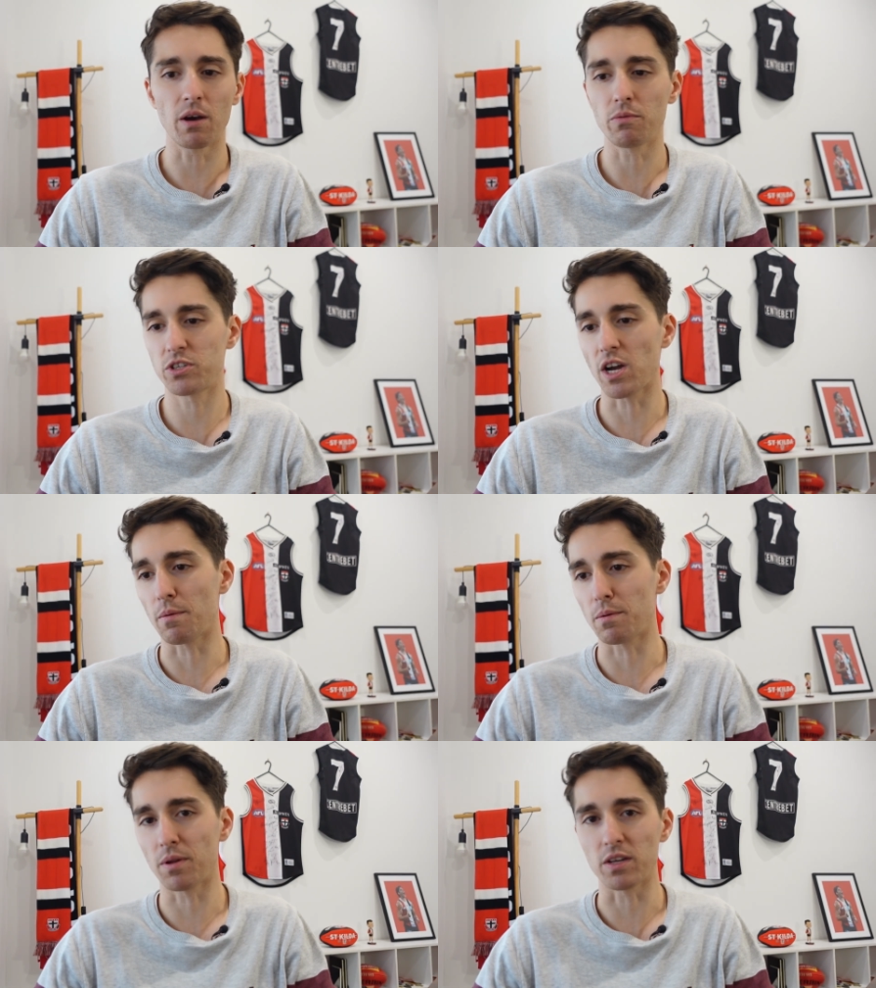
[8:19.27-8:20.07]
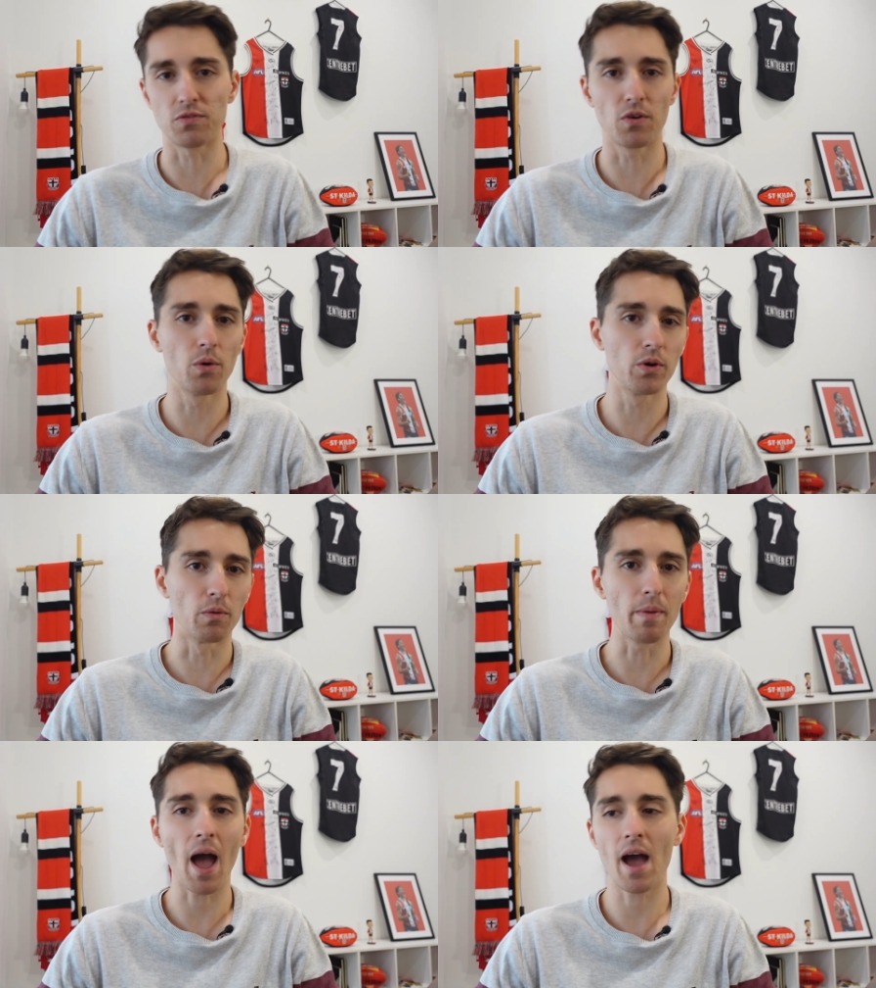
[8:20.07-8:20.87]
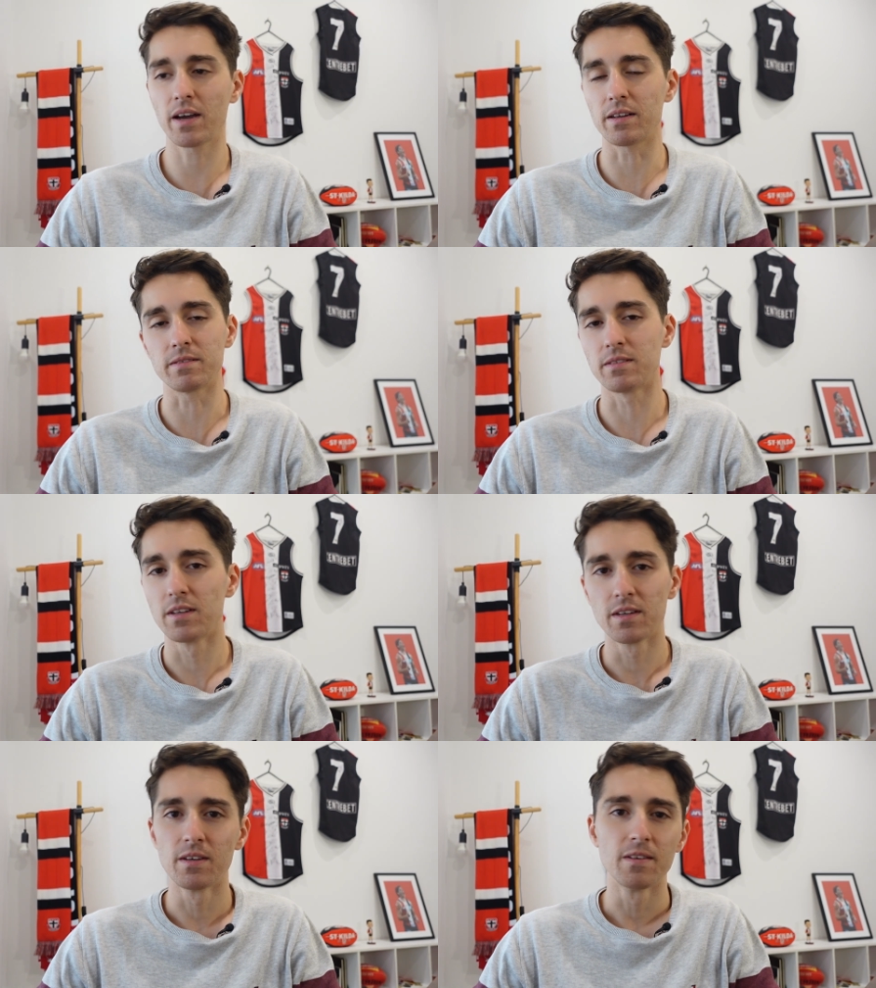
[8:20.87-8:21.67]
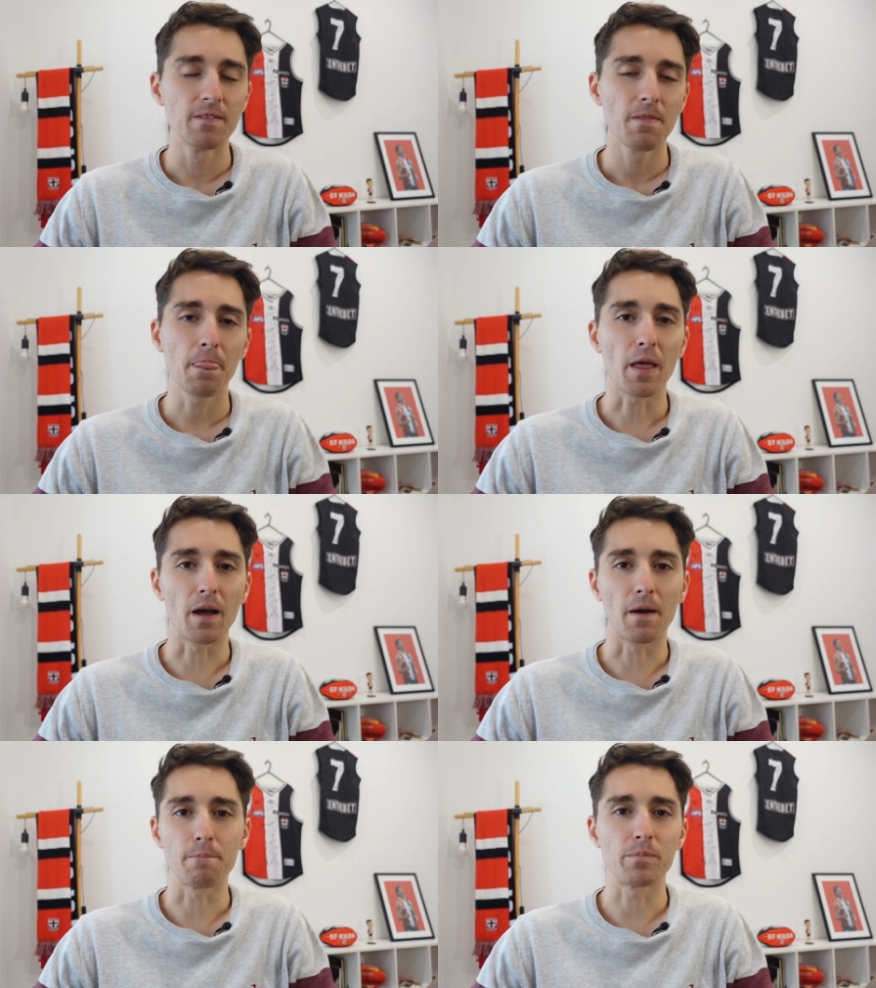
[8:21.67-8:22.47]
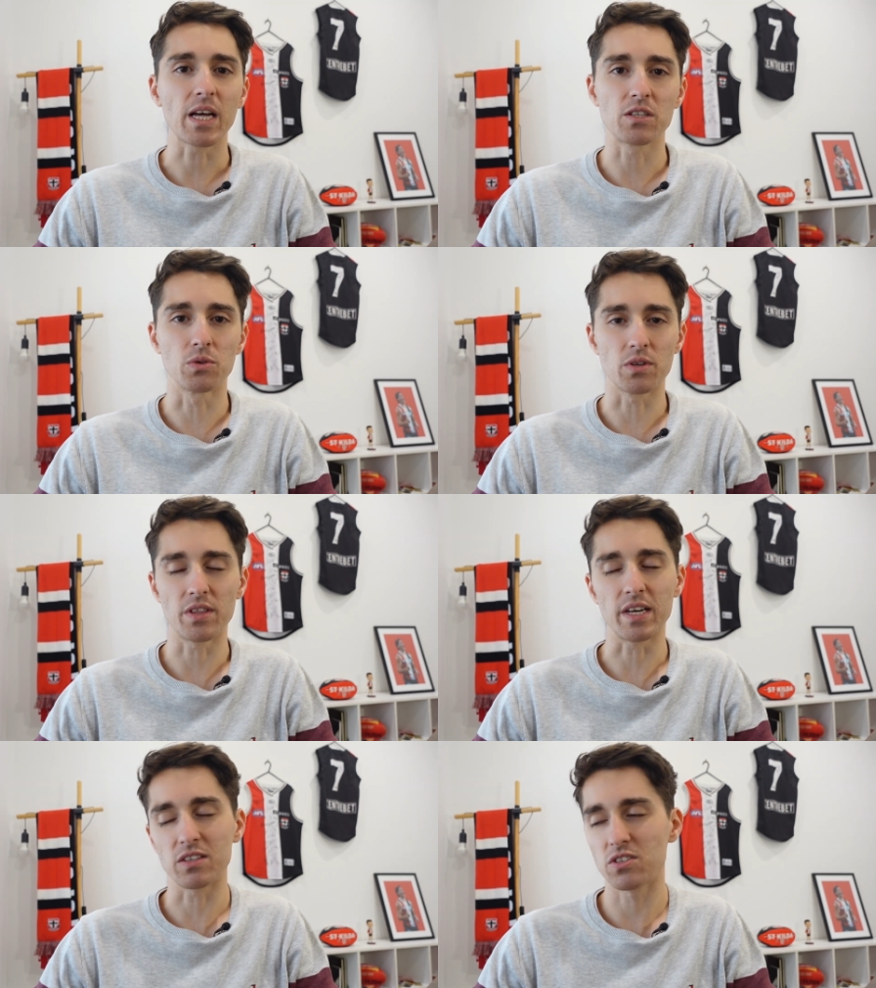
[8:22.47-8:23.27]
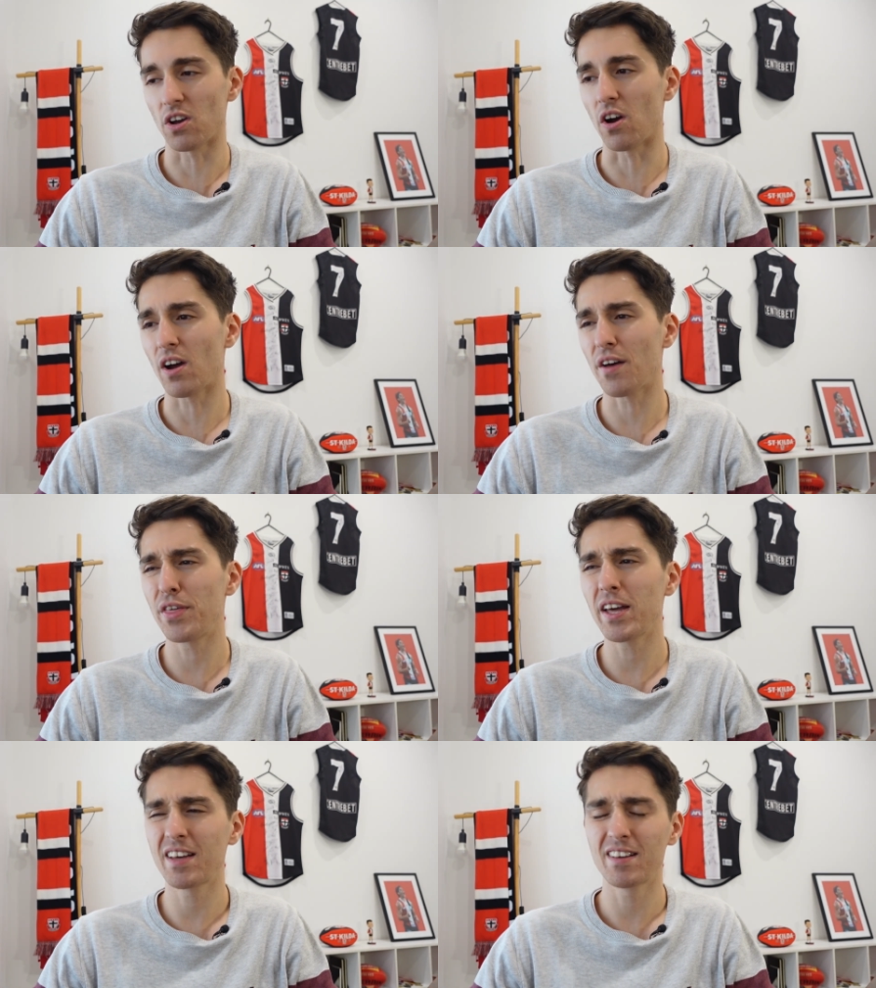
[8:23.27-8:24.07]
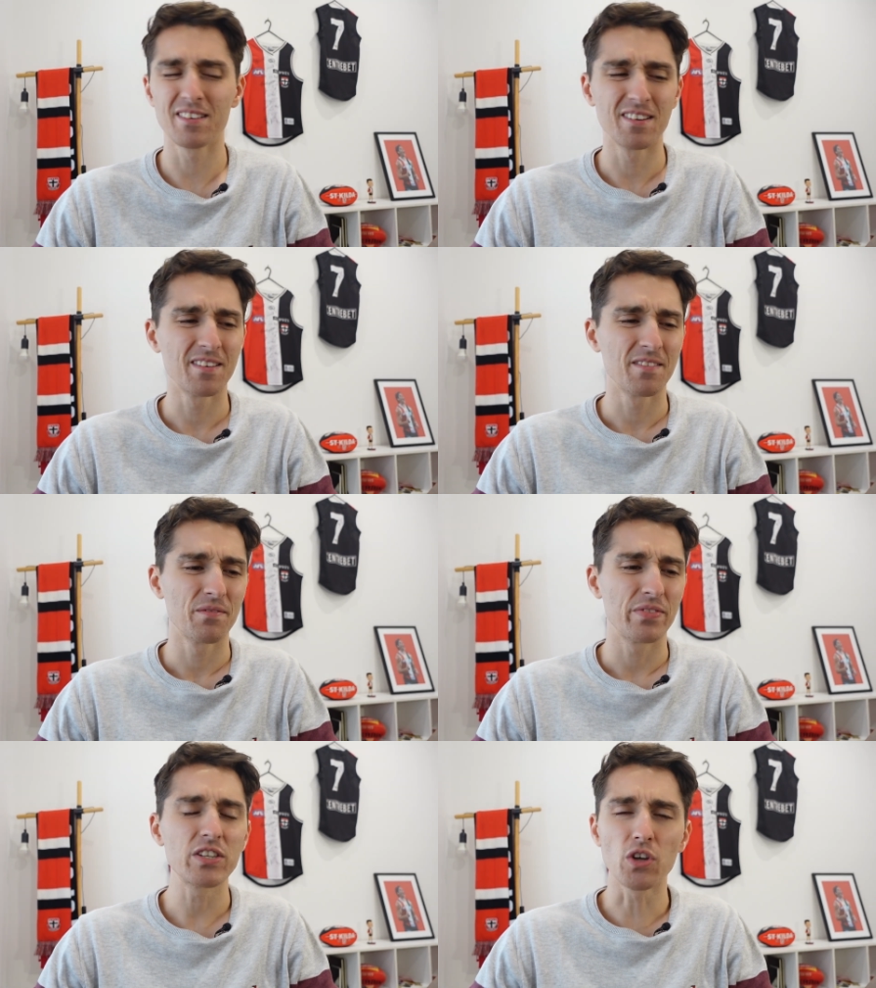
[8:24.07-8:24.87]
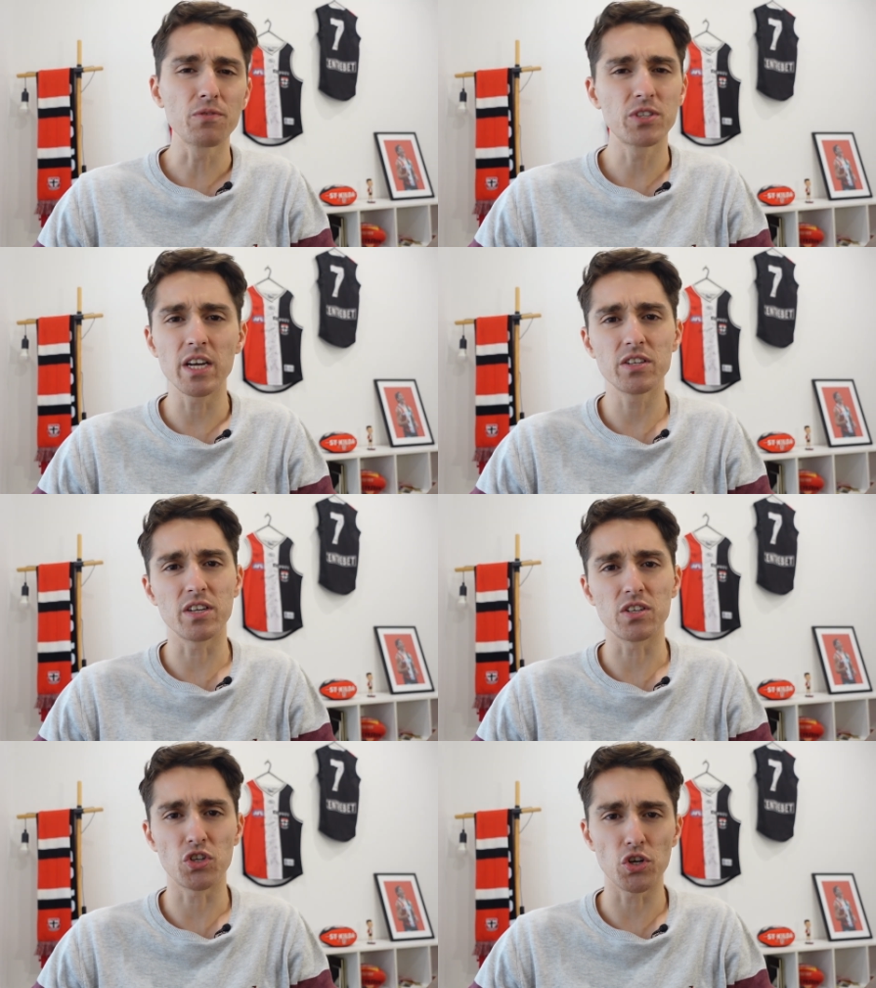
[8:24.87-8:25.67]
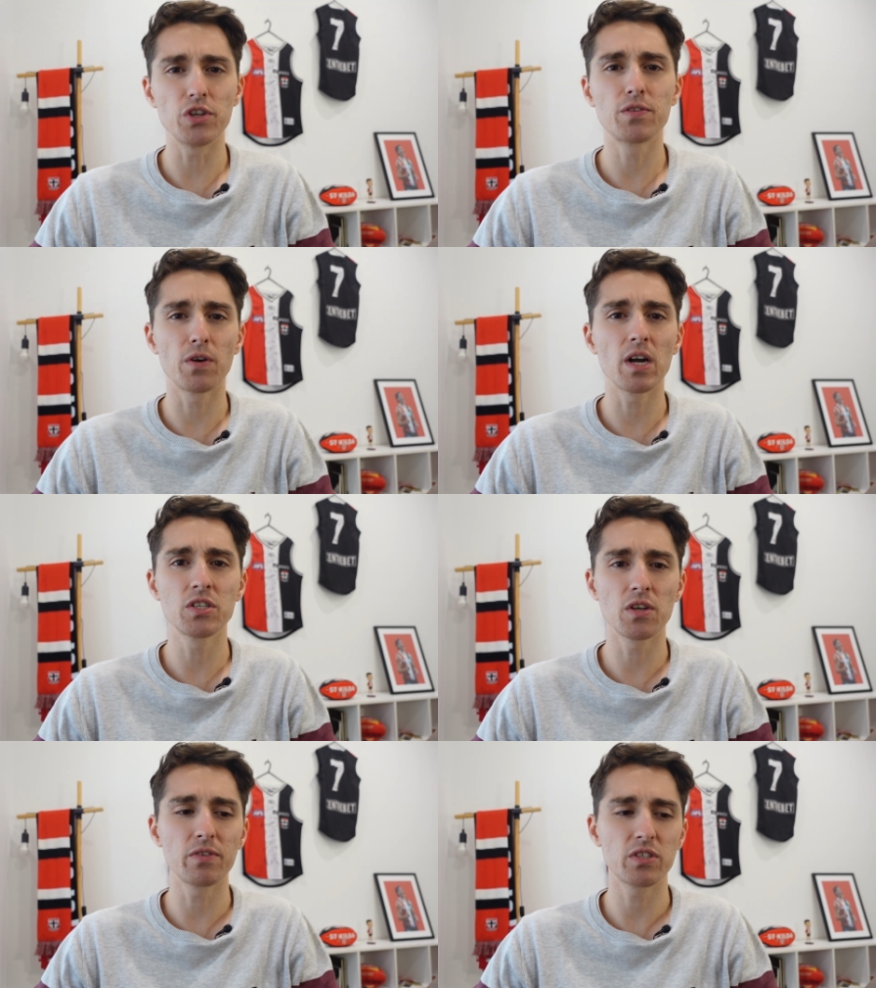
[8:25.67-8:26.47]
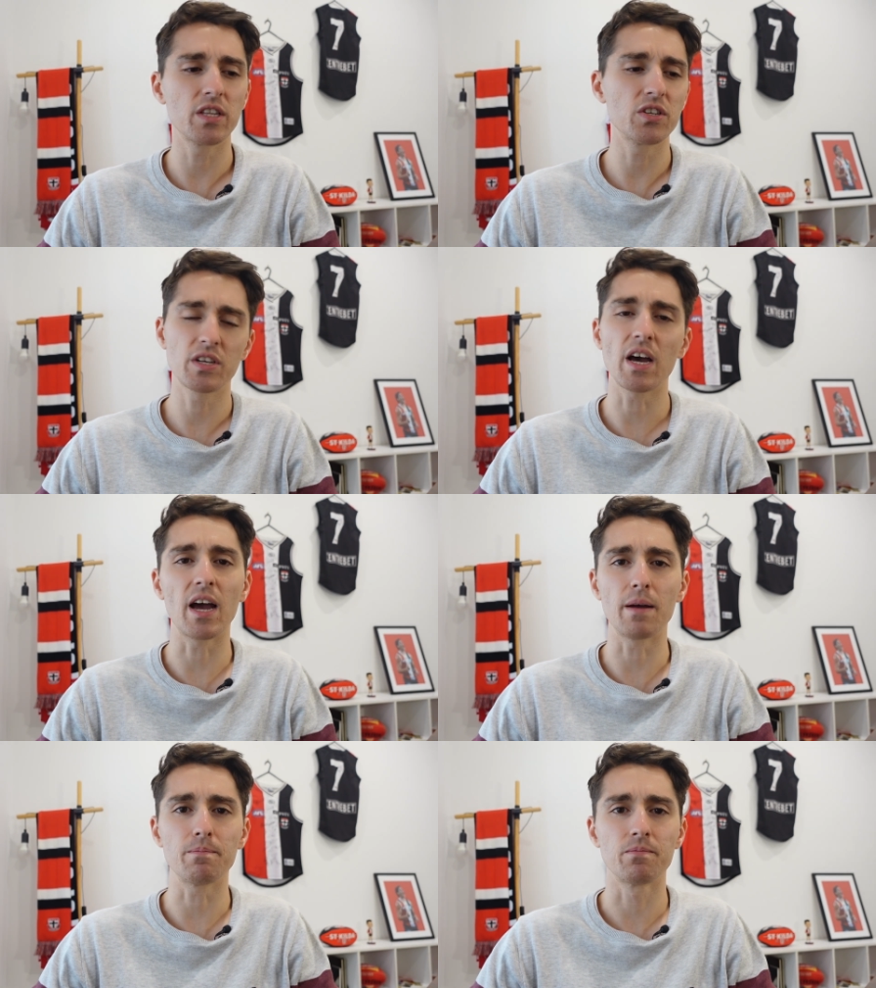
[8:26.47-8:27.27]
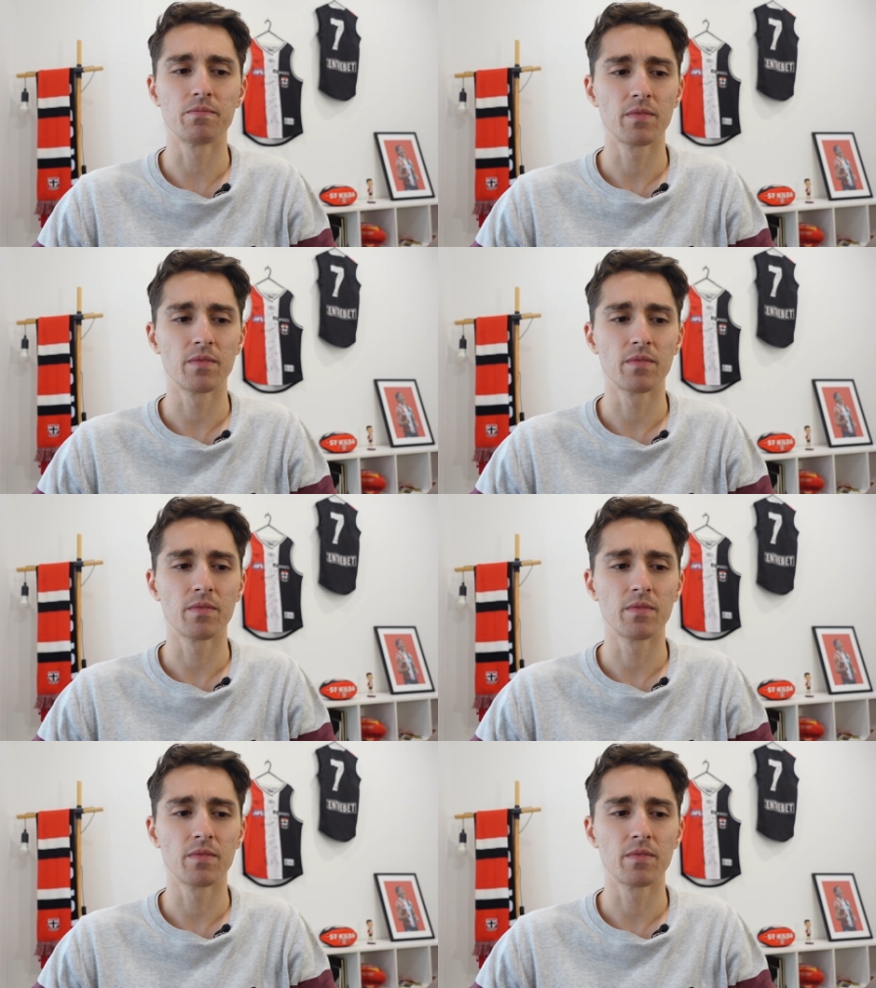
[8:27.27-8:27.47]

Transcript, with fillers: If Sharman plays forward or back, and um, that sort of thing. So I think this off season is huge for us. Obviously, this game